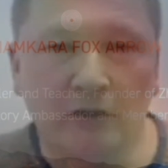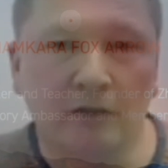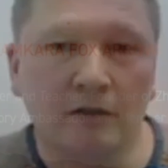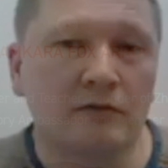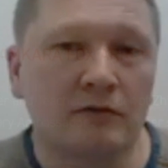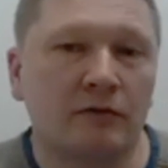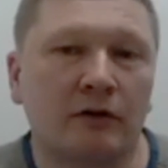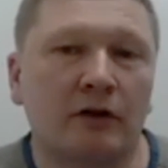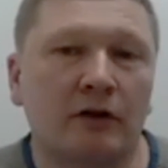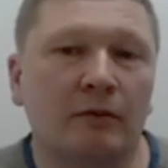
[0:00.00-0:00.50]

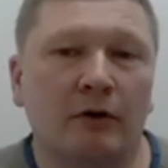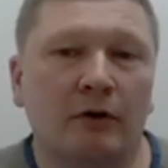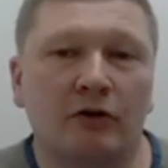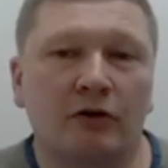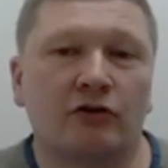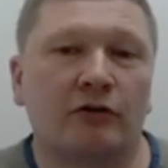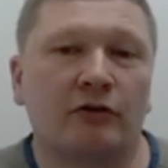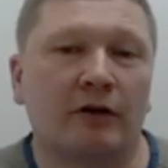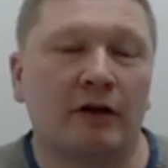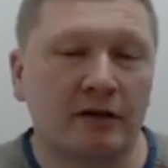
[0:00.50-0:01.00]
very much
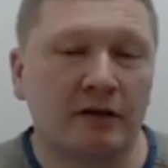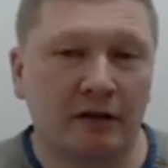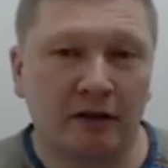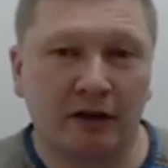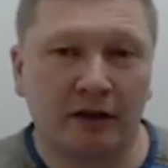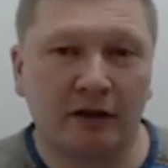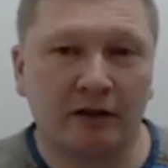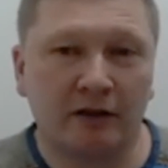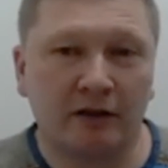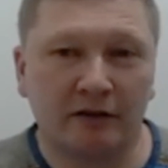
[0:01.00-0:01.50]

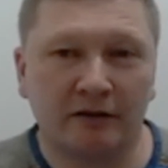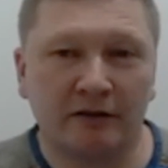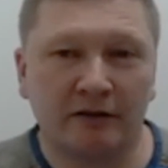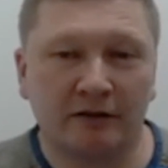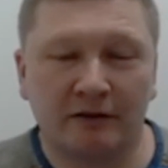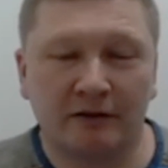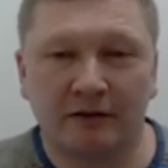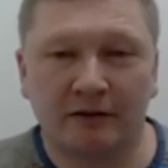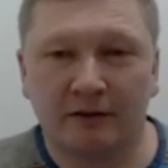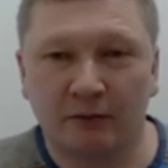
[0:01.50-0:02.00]
resonate
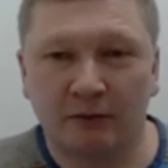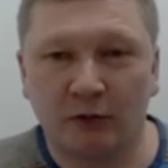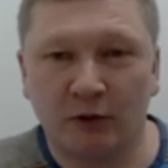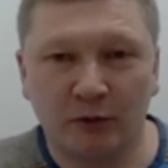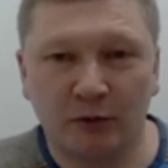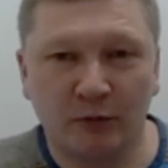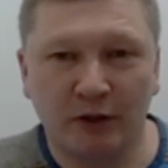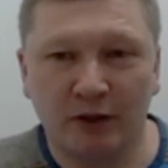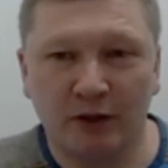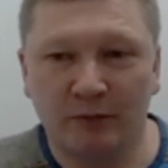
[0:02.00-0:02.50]
with
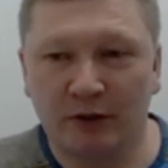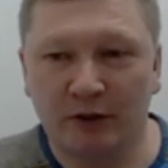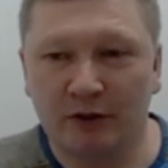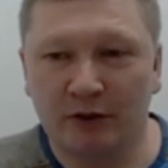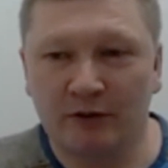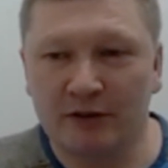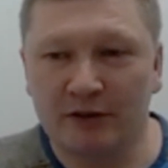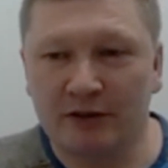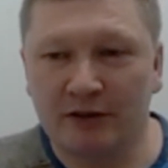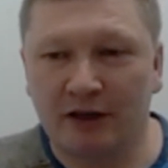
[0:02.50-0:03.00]
me
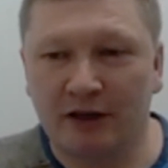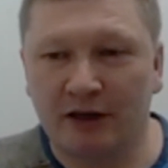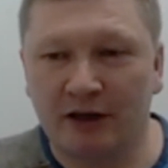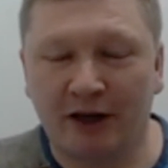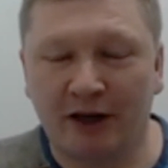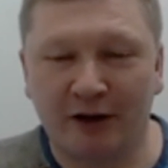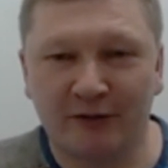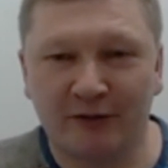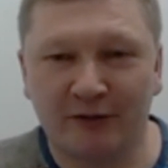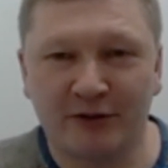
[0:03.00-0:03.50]
because I
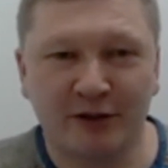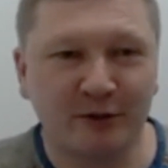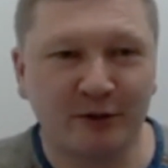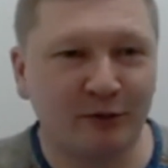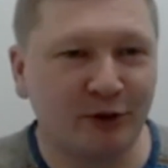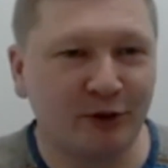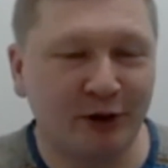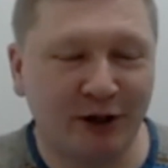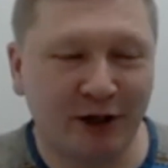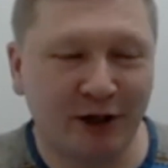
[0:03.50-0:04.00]
have
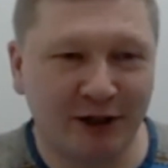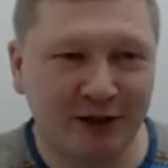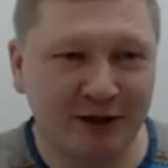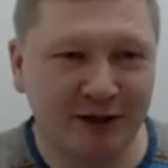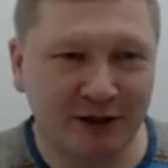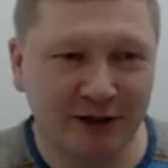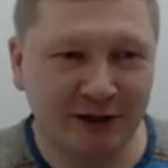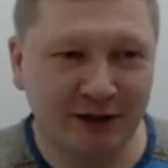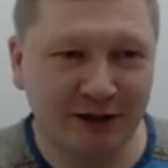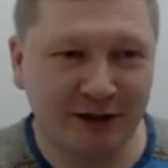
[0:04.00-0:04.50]
similar
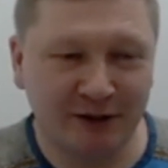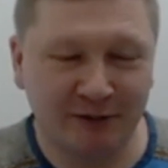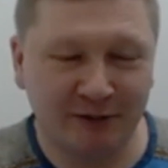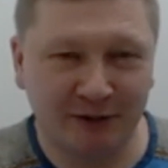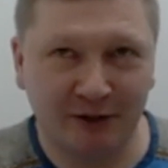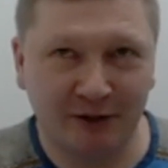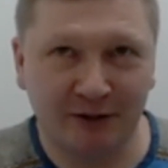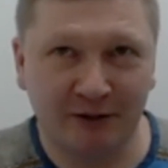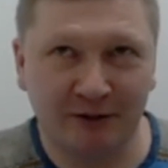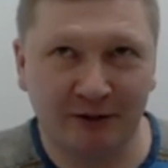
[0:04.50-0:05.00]
idea
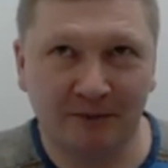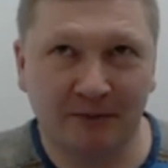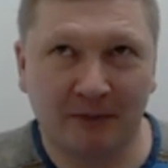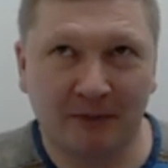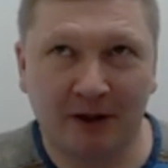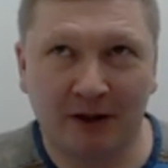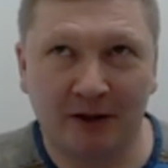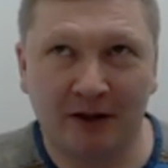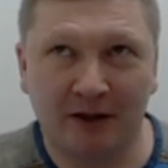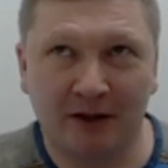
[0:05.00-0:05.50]
when
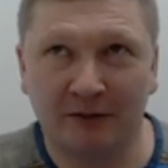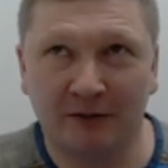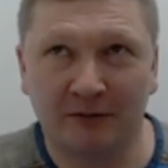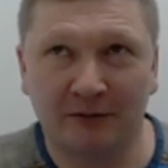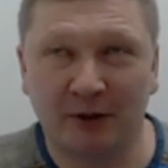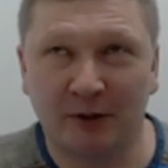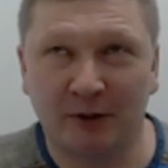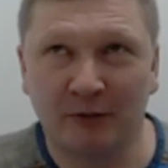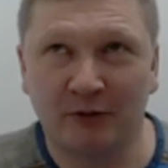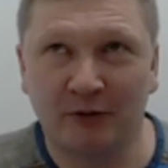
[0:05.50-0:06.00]
I have
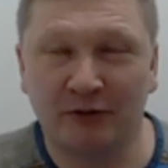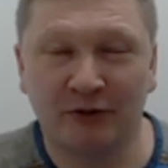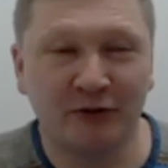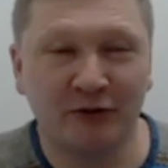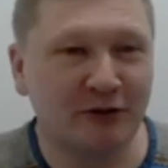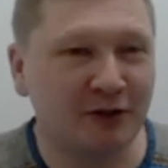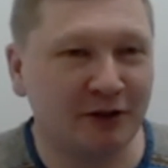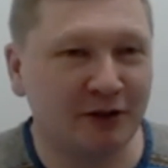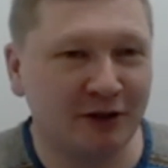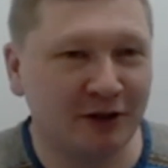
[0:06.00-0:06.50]
maybe
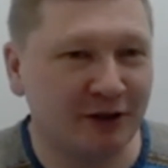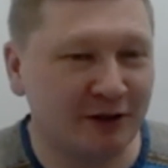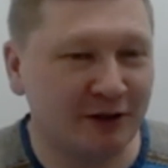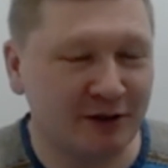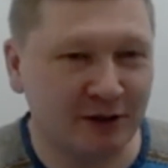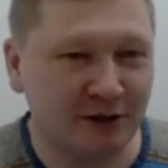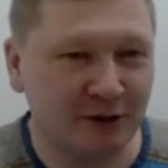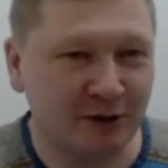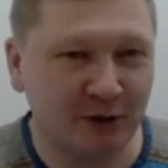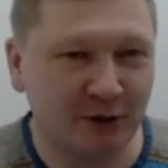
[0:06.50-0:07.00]
15 years
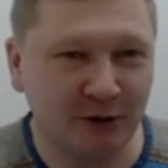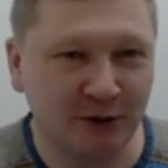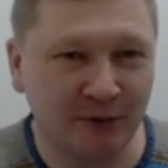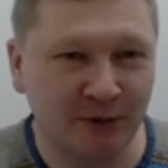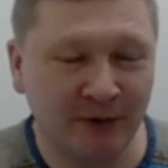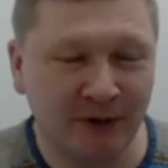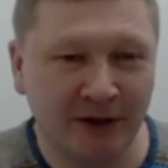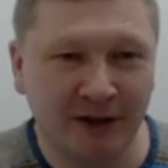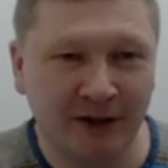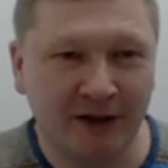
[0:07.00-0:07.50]
ago.
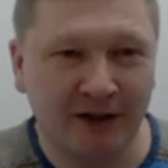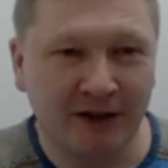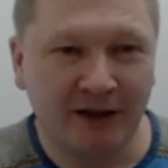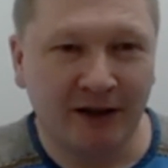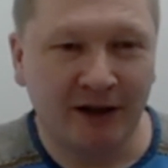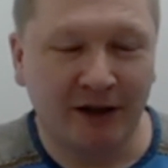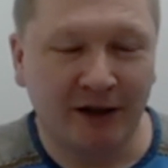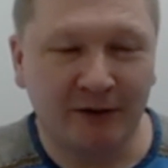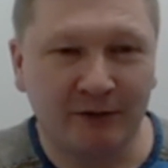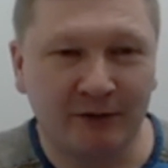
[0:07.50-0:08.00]

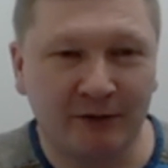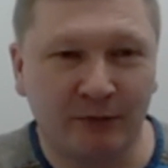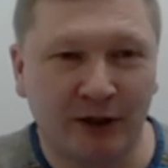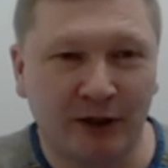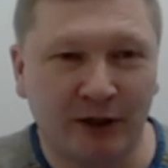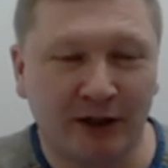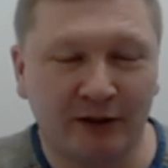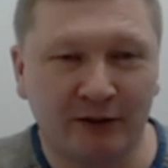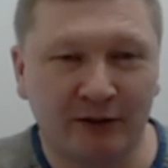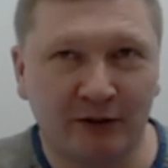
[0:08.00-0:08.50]
I
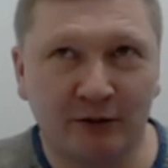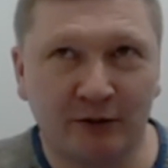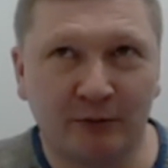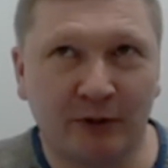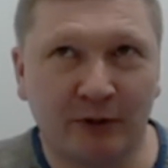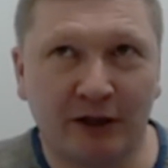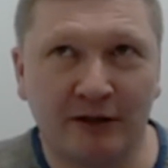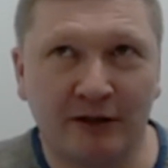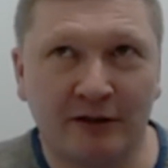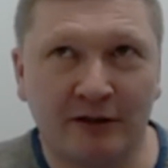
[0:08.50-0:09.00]
planned to
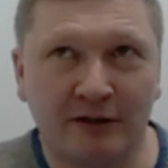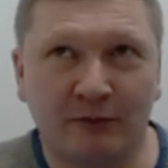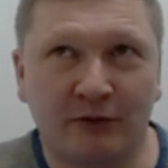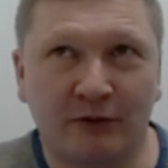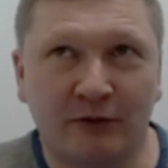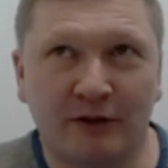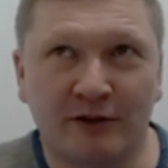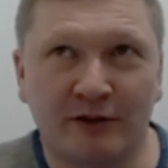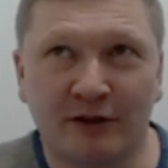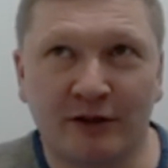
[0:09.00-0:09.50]
make
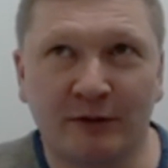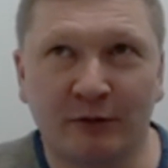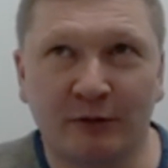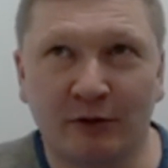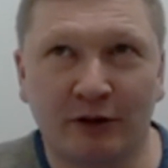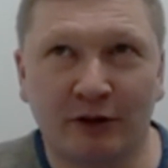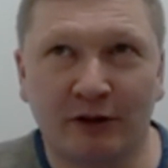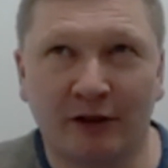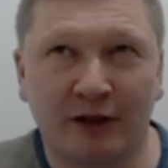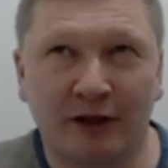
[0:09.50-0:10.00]
something
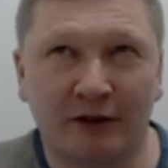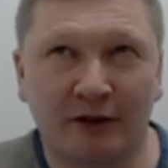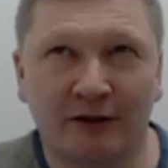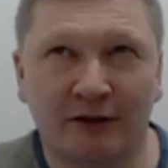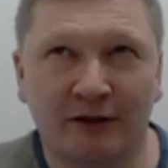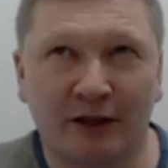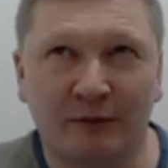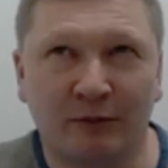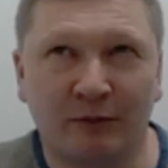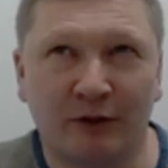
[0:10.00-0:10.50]
similar like
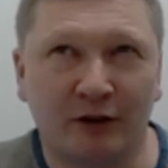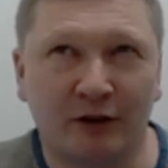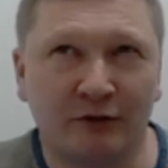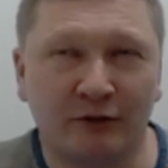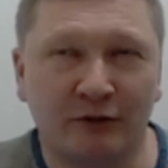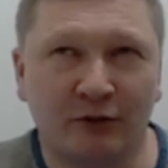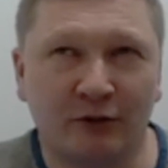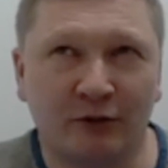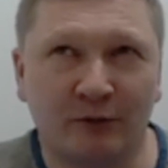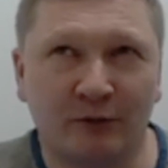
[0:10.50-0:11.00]
that
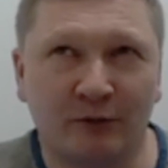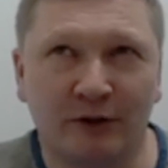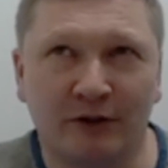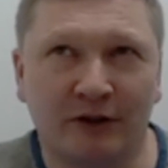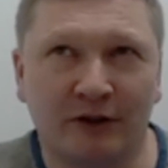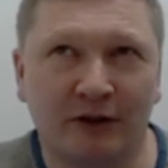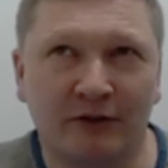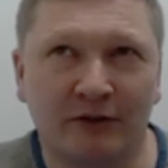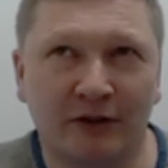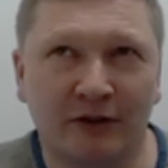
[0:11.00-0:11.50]
platform, but
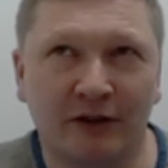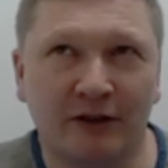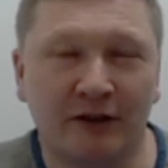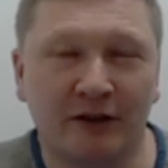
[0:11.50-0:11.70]
I think